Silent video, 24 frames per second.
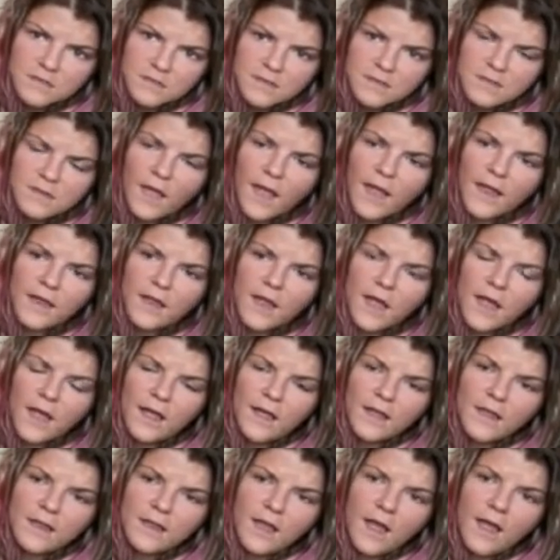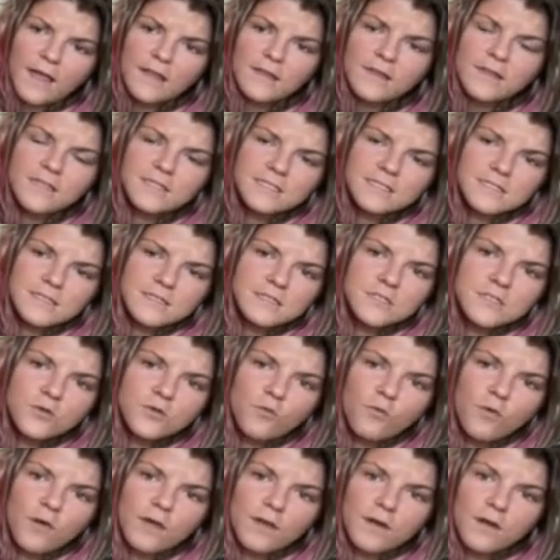I listened to
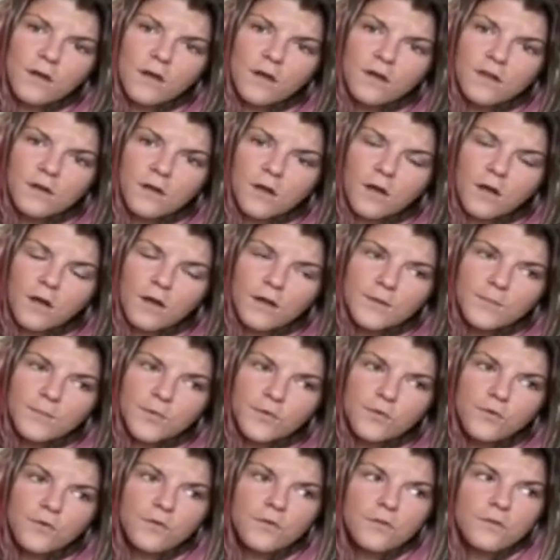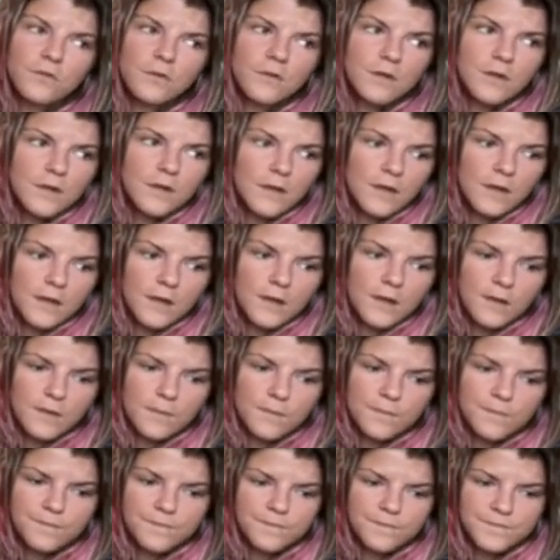one on Audible.
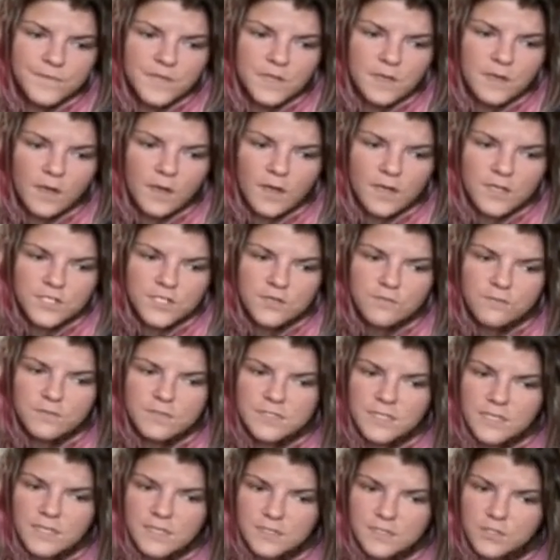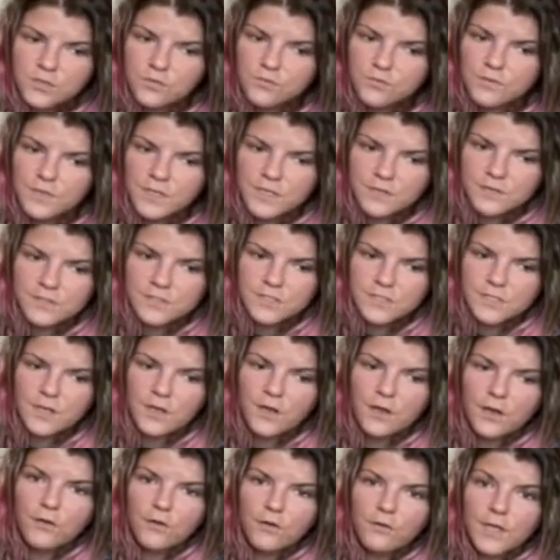Gosh, it was like 2 years
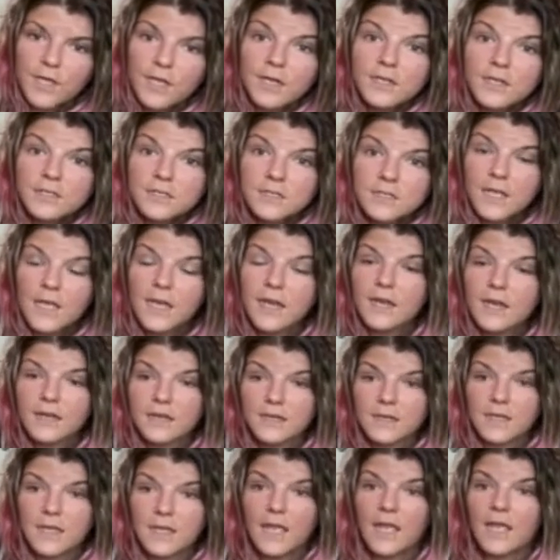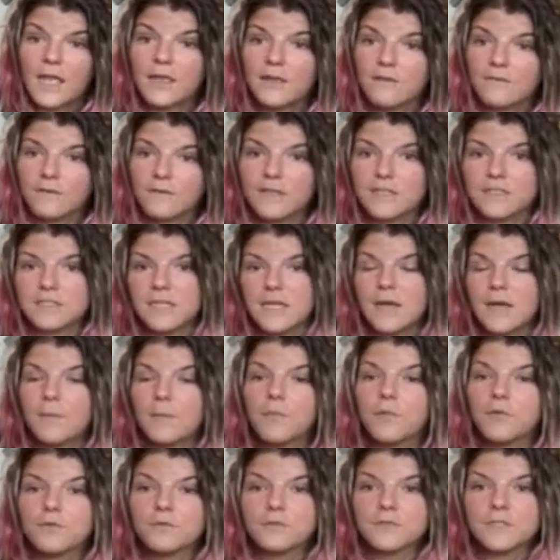ago, and it gave
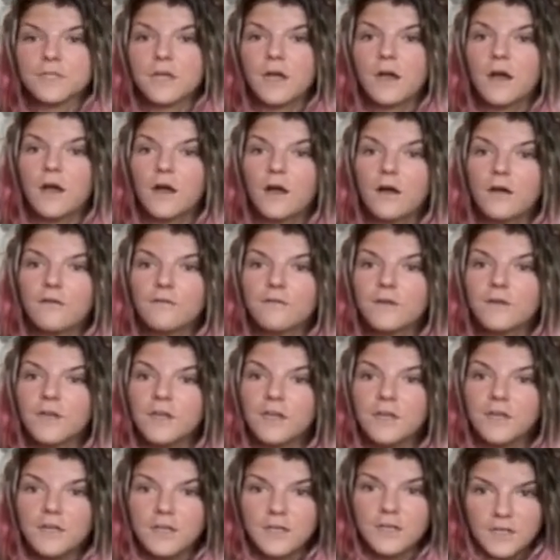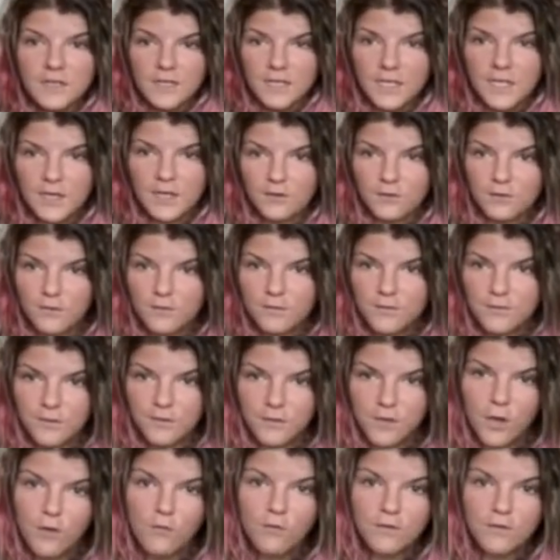examples of, here are the
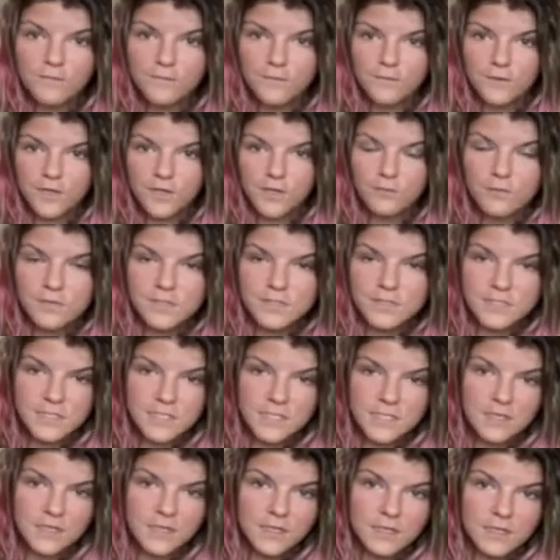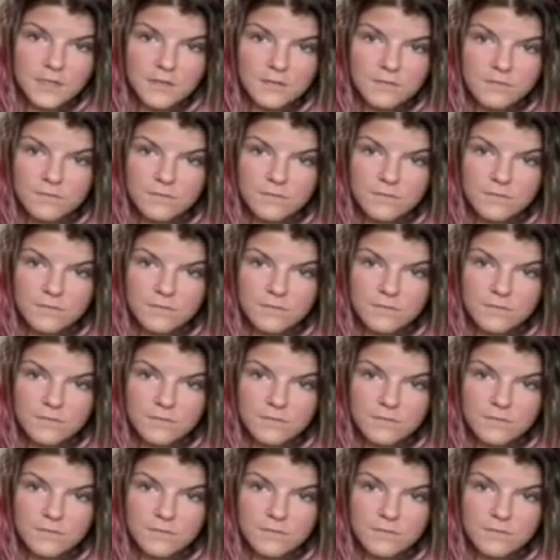lower frequency